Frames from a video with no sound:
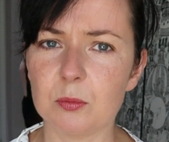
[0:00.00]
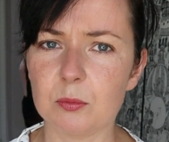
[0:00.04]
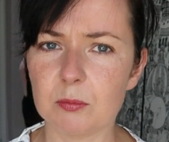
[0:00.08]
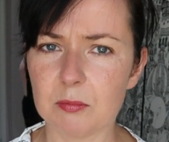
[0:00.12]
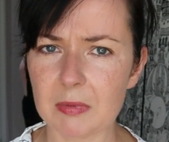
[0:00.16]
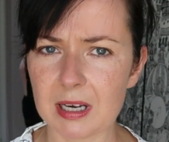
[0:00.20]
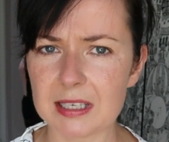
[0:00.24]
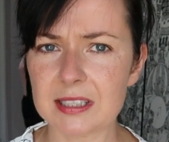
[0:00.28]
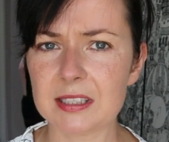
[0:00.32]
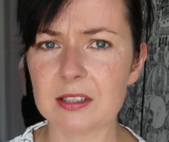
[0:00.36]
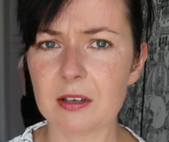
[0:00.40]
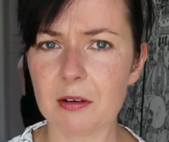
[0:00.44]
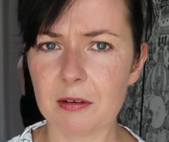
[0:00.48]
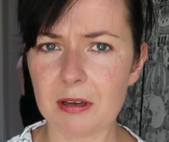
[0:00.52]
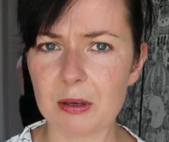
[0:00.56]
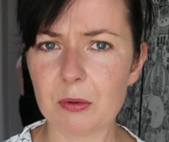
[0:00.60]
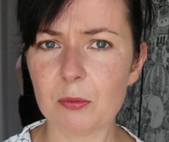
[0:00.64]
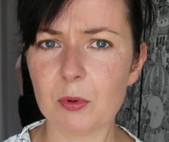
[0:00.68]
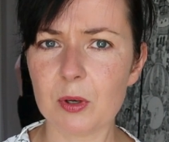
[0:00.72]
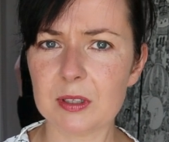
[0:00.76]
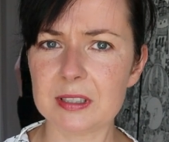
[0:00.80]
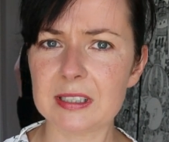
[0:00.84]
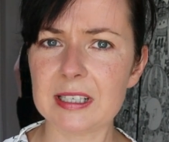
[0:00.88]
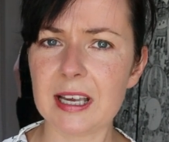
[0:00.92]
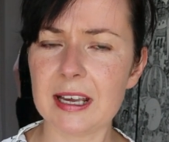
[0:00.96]
my sewing
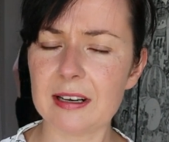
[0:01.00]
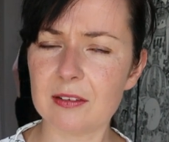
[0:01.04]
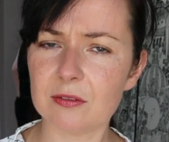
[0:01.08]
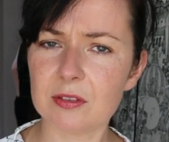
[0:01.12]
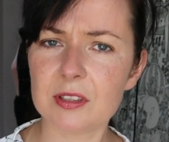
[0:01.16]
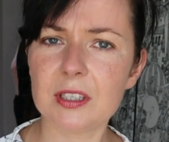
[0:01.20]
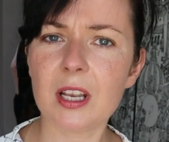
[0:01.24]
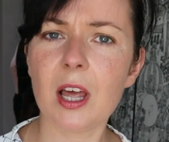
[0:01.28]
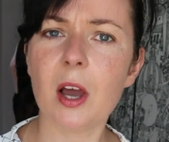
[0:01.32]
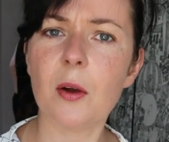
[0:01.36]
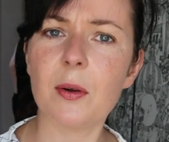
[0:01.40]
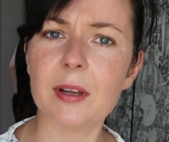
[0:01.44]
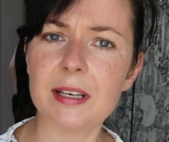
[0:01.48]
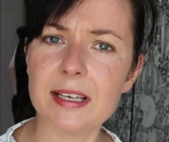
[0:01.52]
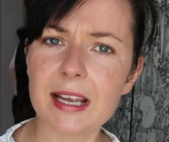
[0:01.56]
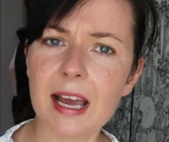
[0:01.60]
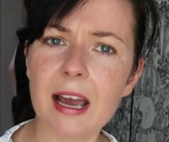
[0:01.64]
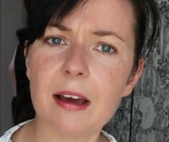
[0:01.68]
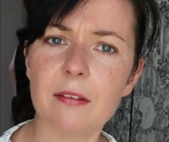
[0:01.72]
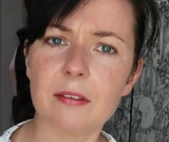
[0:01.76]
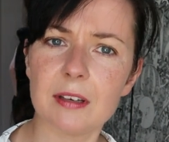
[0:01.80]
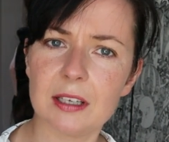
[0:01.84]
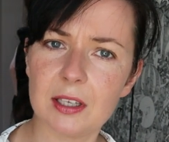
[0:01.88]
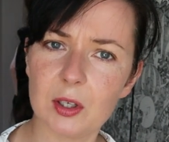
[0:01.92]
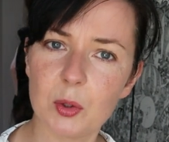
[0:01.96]
was kind of slowing
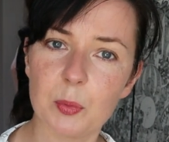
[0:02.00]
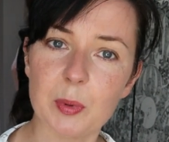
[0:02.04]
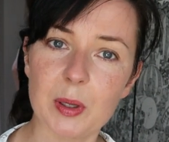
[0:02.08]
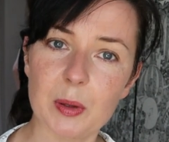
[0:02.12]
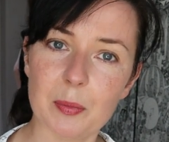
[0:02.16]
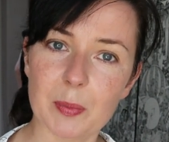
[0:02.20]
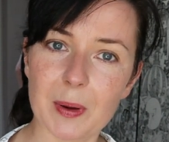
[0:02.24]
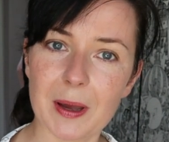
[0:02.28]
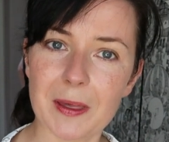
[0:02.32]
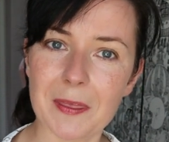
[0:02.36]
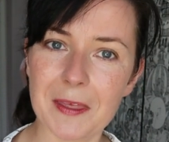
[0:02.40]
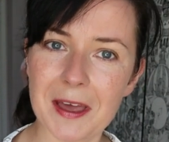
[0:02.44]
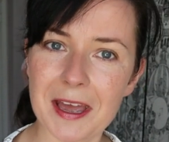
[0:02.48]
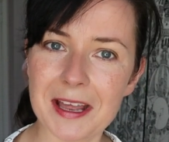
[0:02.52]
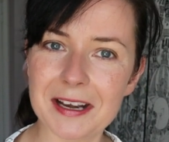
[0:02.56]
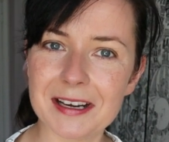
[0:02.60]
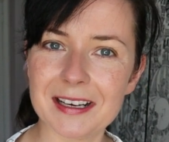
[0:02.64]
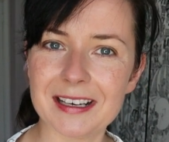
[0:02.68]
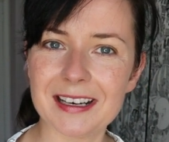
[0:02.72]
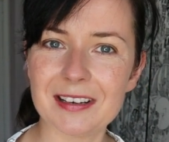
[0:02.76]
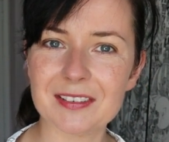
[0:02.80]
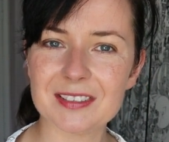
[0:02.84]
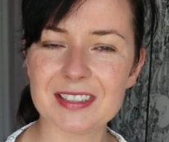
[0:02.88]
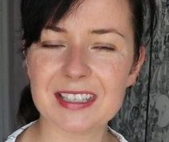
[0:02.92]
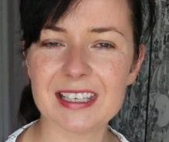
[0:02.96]
down a little bit by then,
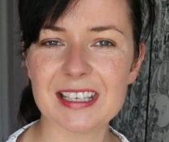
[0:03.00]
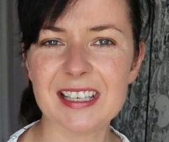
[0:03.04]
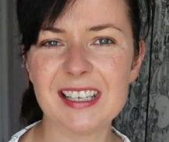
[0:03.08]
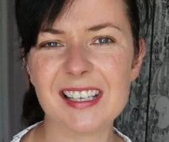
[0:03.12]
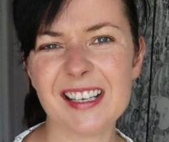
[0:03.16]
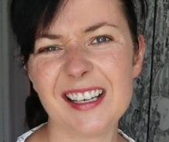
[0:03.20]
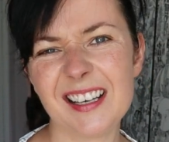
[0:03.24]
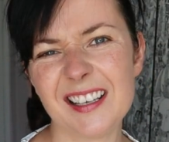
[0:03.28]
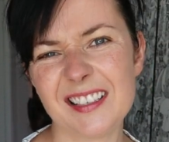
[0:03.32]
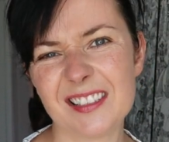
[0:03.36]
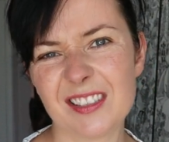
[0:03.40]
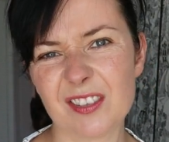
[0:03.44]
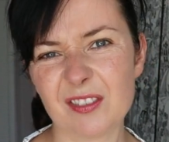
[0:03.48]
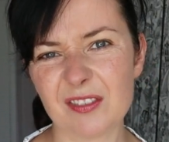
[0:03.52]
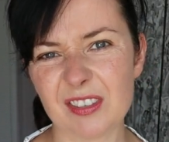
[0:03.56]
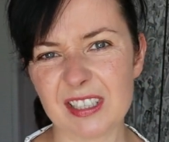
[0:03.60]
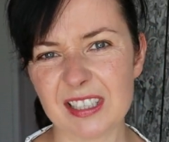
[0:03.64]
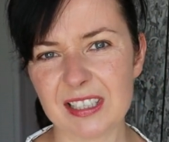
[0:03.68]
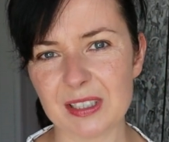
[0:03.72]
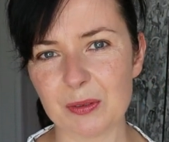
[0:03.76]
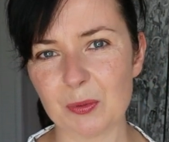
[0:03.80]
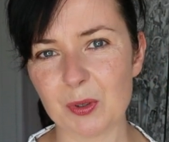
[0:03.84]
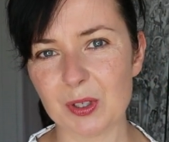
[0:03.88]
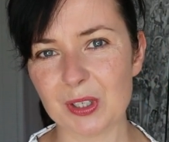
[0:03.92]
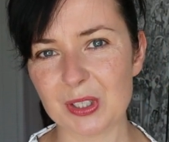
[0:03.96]
and I was thinking I don't
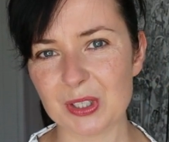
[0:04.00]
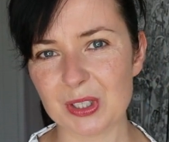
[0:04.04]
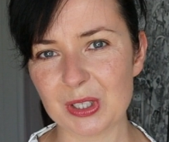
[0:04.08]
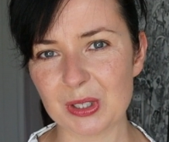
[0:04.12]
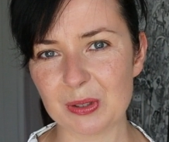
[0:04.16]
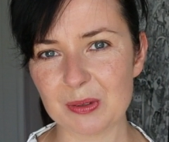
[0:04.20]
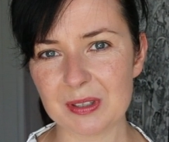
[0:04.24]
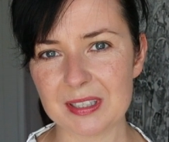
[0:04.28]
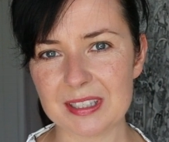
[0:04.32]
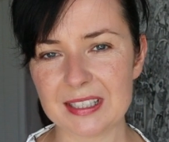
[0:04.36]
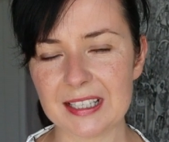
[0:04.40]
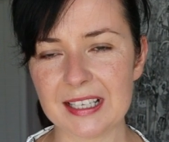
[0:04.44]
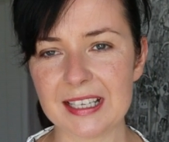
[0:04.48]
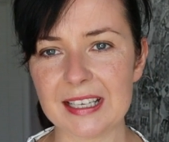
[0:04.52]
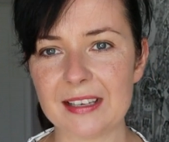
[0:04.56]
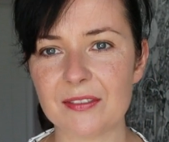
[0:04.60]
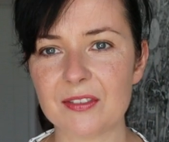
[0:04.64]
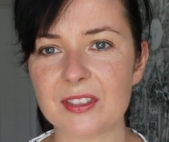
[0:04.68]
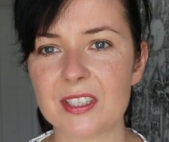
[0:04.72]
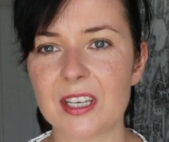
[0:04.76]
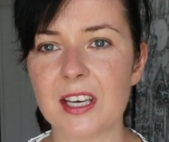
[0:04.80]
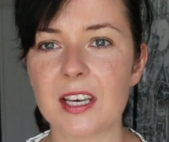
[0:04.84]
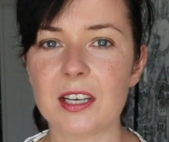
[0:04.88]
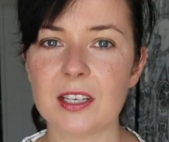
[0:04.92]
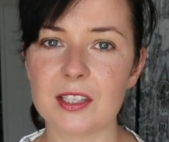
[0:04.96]
really want to do the
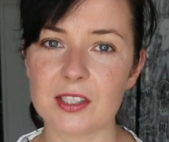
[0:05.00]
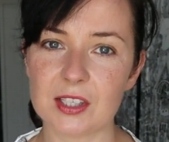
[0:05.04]
sleeves.